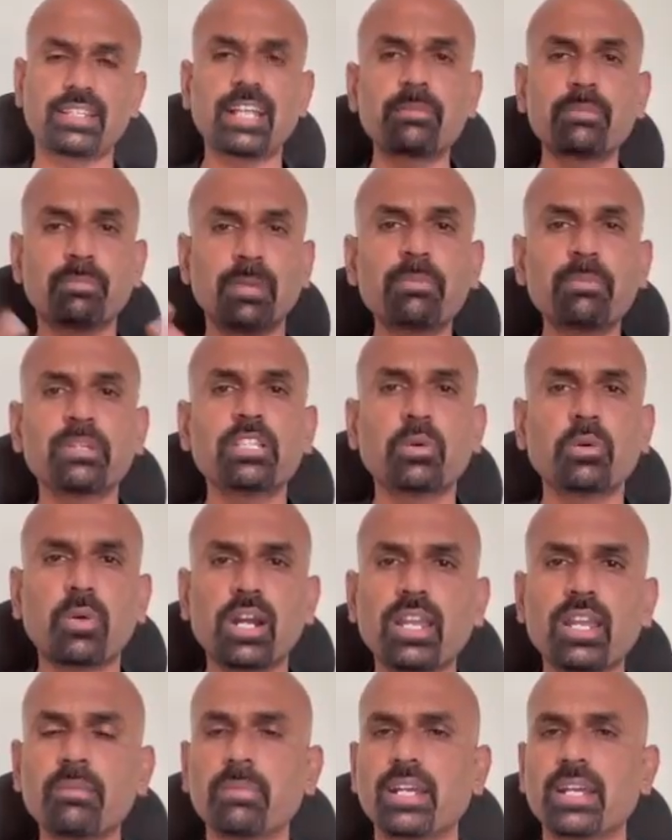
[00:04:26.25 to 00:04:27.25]
That may be the
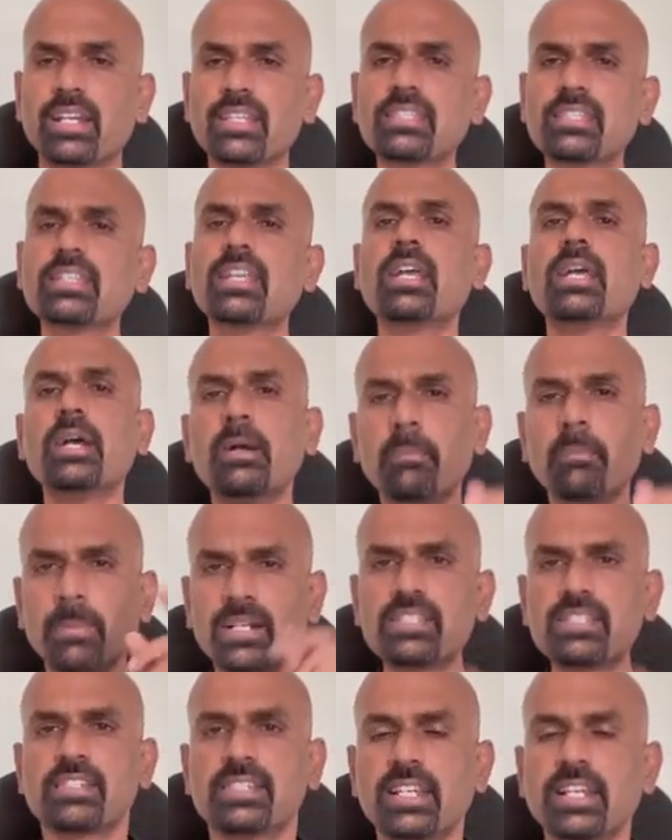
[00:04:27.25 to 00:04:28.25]
only minus,
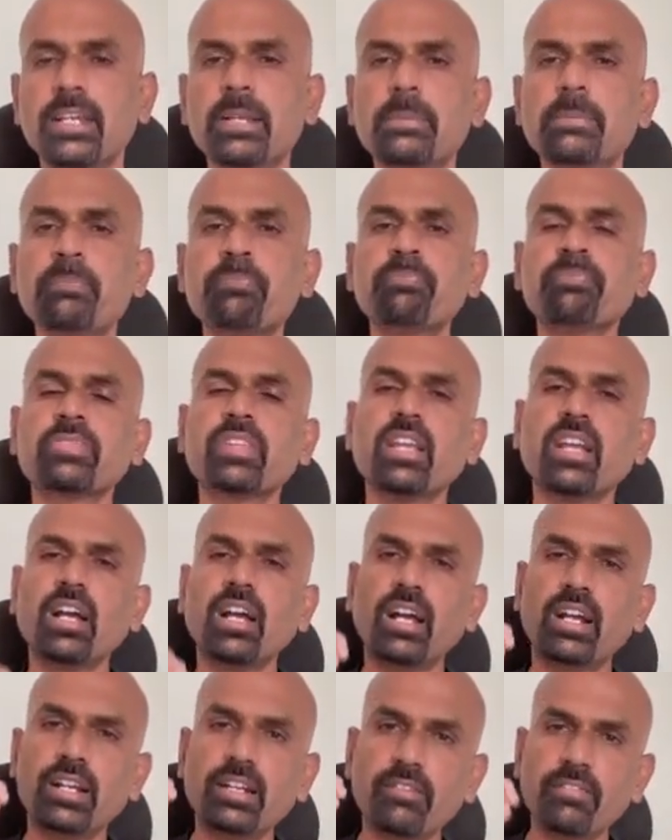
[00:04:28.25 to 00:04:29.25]
but still,
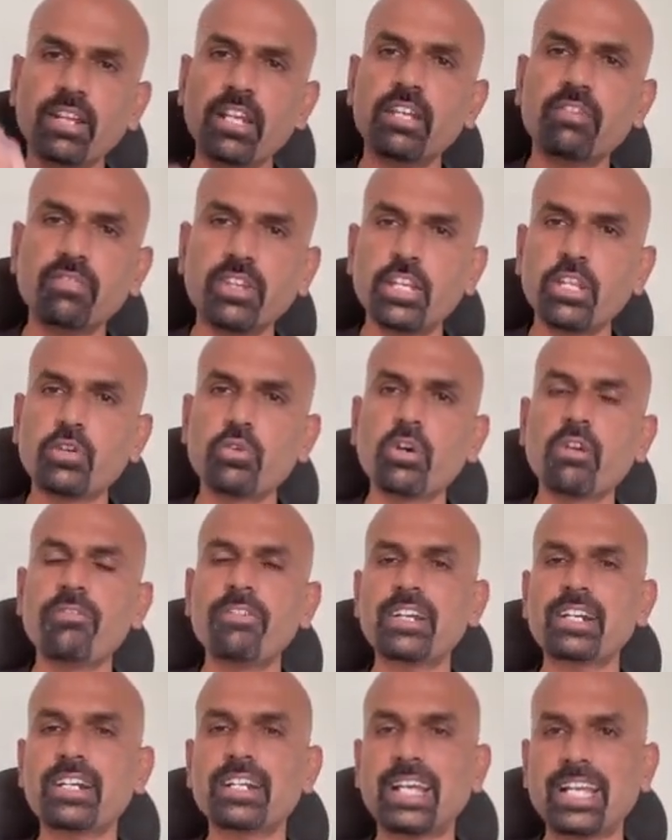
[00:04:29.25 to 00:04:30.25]
Uh, when, when you go
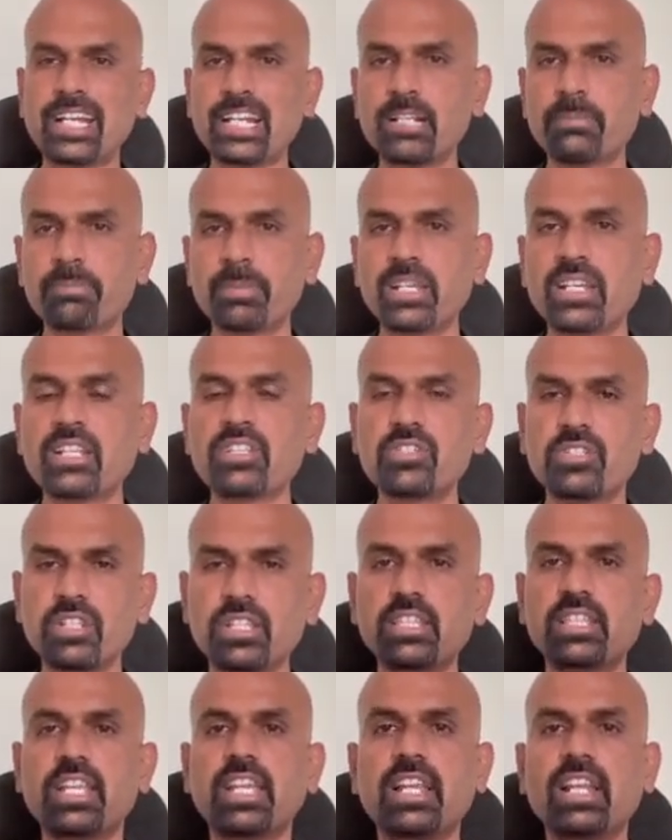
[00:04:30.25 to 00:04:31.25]
for a direct PhD,
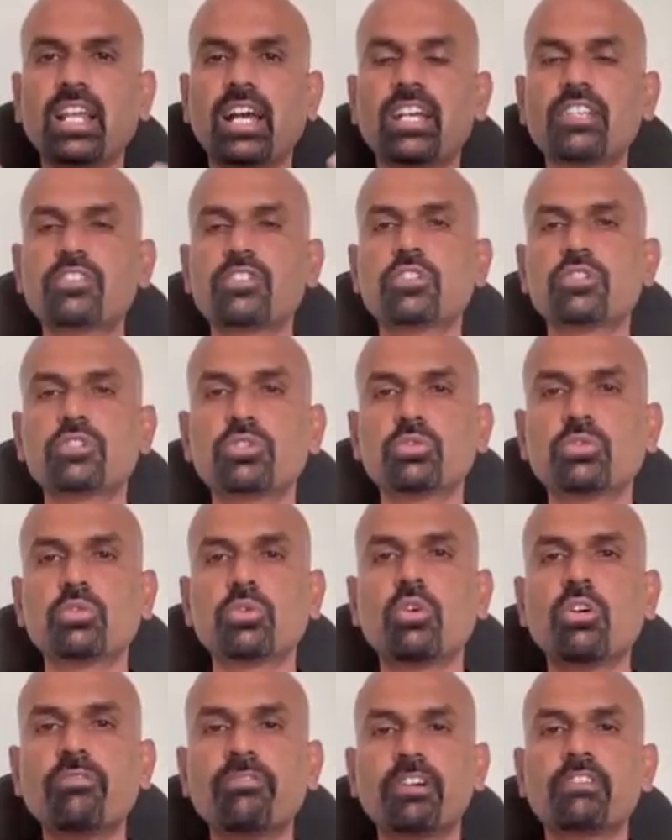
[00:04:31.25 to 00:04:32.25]
they'll ask you to
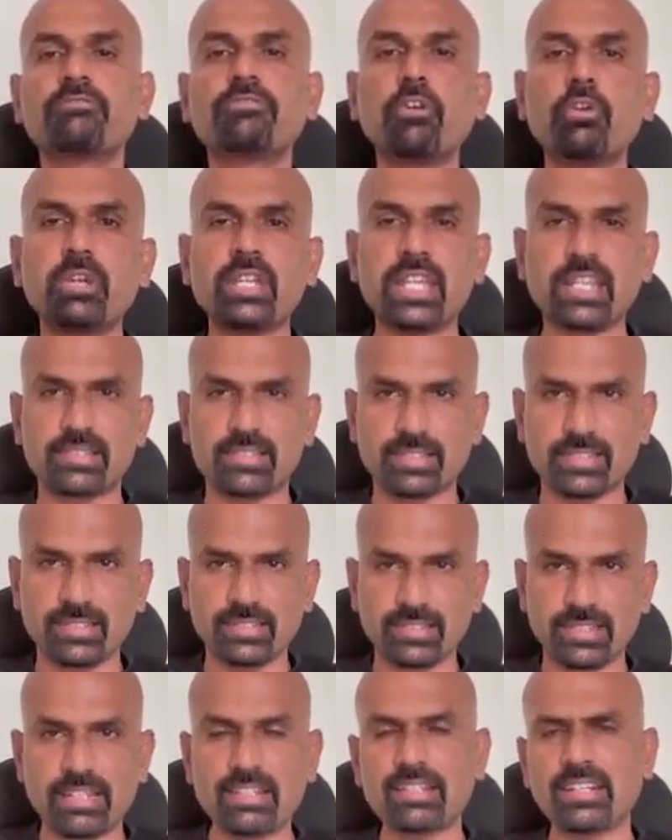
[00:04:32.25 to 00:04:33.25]
go for four years.
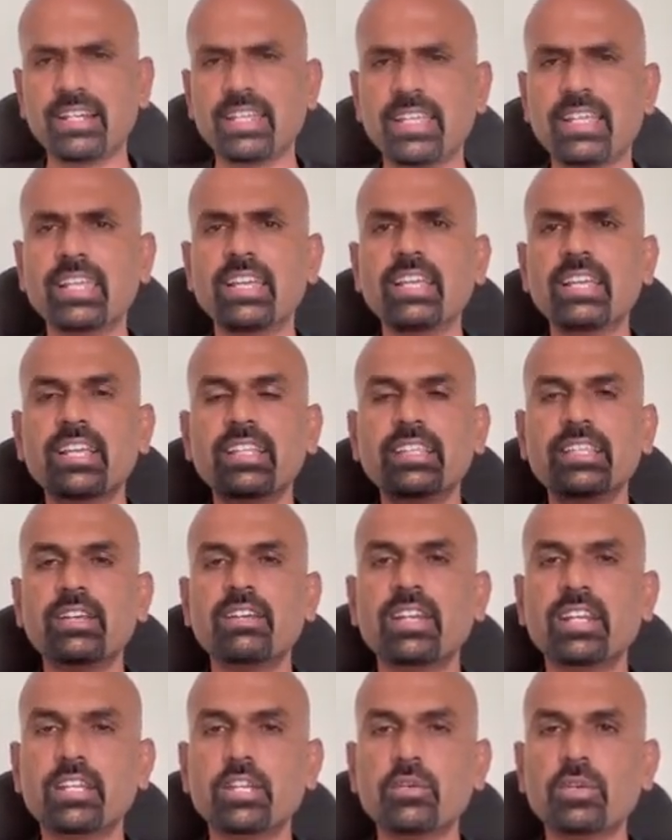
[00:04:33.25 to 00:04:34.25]
Generally,
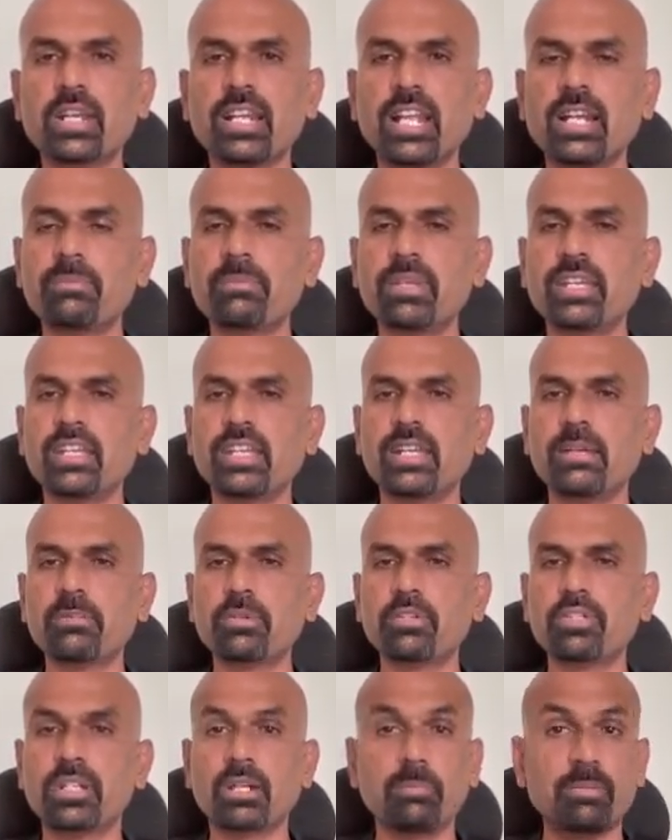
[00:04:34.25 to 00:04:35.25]
they'll, you will not be
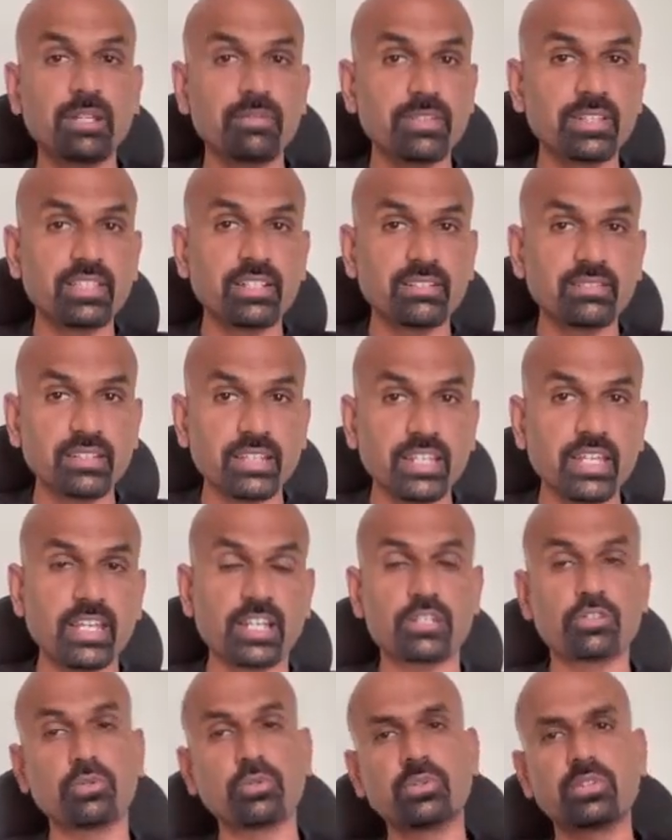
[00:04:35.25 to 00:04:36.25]
able to complete within three
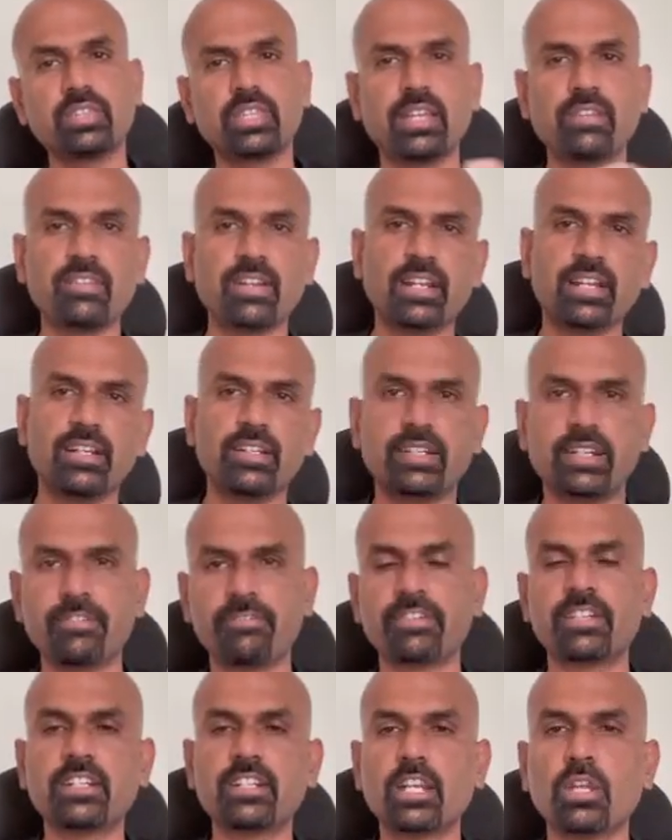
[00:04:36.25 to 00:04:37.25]
years. So they will
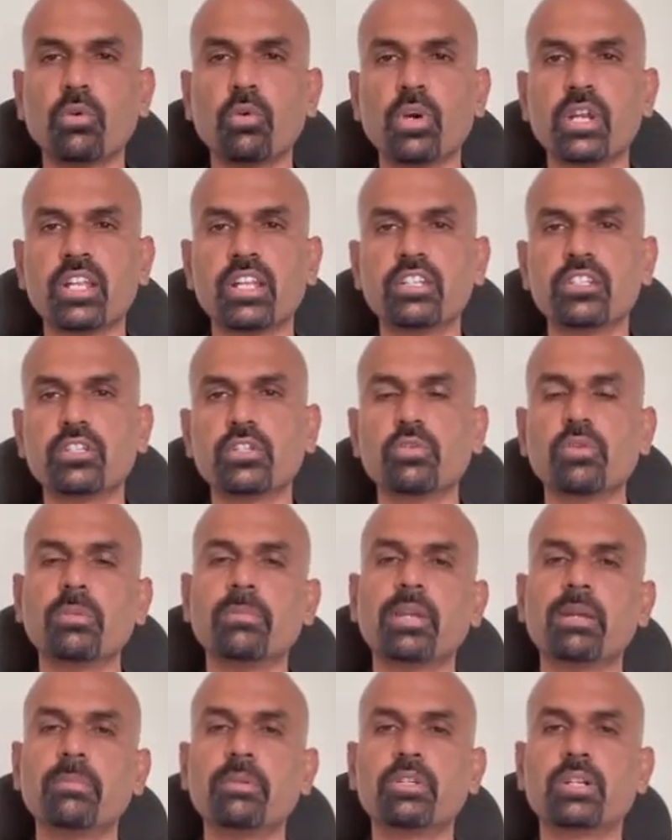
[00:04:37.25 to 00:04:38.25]
definitely orient you, you will
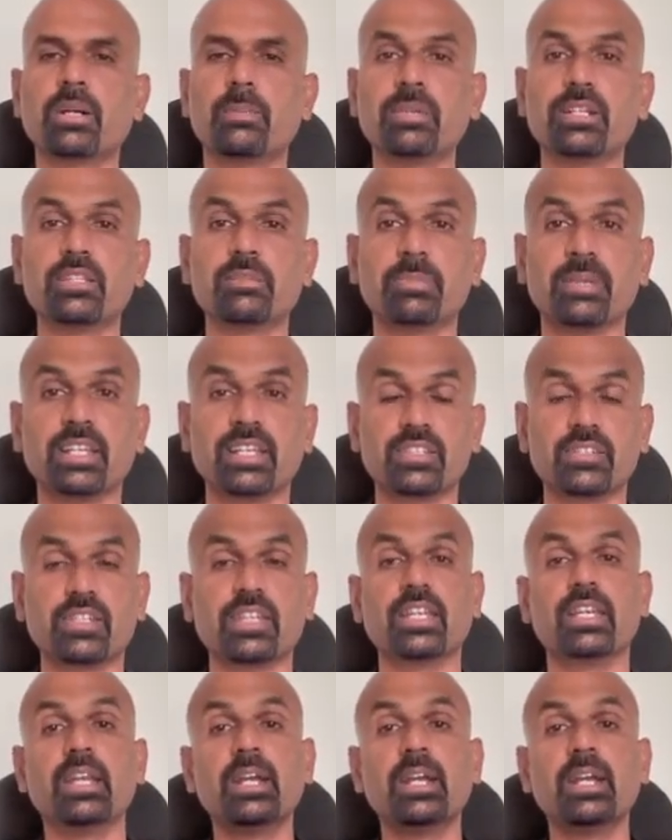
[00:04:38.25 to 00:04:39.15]
be able to complete PhD.